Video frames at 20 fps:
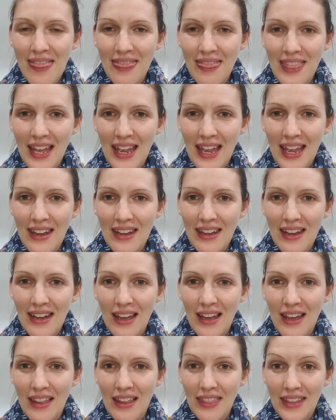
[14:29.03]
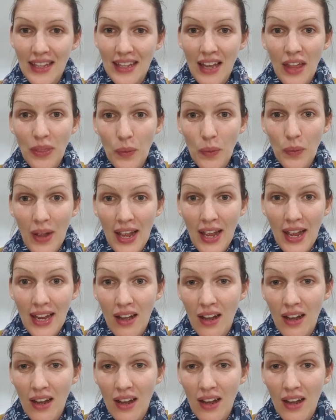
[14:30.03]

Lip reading: then the other way